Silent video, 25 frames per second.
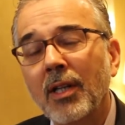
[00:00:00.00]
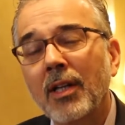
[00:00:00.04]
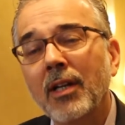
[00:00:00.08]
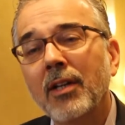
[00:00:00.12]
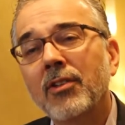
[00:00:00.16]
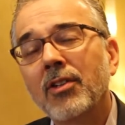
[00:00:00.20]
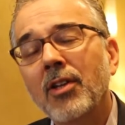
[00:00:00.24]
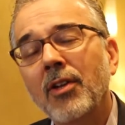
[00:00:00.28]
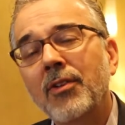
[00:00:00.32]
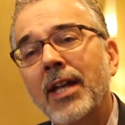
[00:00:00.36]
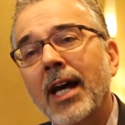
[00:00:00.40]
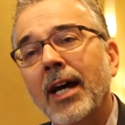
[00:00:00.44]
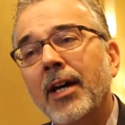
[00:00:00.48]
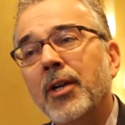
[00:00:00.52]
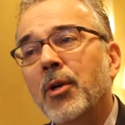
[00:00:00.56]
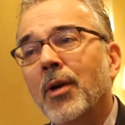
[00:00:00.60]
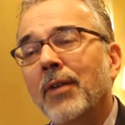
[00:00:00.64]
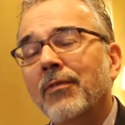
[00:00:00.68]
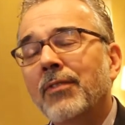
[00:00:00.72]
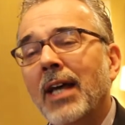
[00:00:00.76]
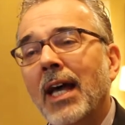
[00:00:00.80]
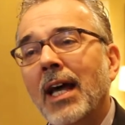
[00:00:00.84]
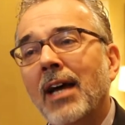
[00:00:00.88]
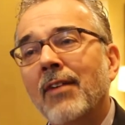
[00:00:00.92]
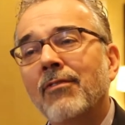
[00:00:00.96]
So now you have
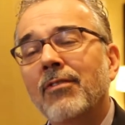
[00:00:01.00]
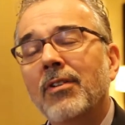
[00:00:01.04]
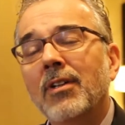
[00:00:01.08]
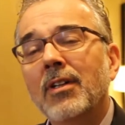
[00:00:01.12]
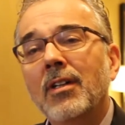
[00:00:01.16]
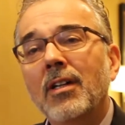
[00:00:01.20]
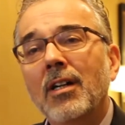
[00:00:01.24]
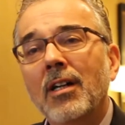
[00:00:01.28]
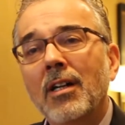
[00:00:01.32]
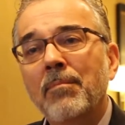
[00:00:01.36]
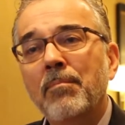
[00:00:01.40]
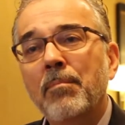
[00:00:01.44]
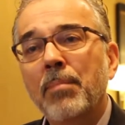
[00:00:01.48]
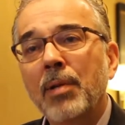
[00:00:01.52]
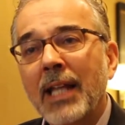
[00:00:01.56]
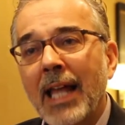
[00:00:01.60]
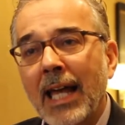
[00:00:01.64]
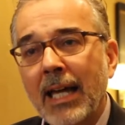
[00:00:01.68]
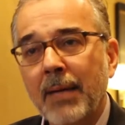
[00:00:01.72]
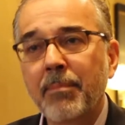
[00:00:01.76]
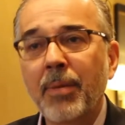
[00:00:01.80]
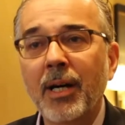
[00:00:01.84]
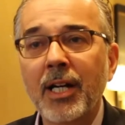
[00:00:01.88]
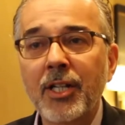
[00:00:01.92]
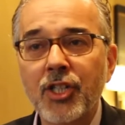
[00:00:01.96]
to have a
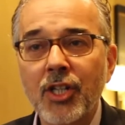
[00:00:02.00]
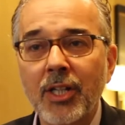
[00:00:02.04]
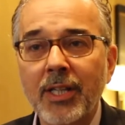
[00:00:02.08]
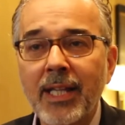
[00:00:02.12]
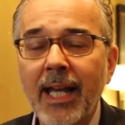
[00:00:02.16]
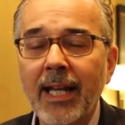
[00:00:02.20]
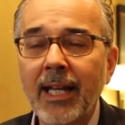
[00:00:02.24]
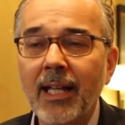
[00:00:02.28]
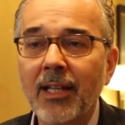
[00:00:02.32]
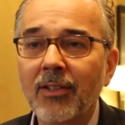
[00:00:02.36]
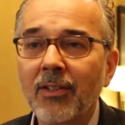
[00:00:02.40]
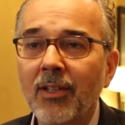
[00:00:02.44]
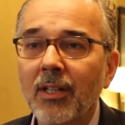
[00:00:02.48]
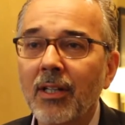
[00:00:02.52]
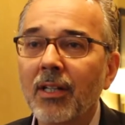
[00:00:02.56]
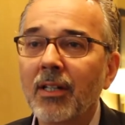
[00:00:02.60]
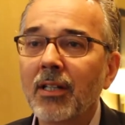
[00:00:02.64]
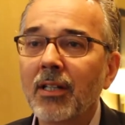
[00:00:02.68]
black budget that is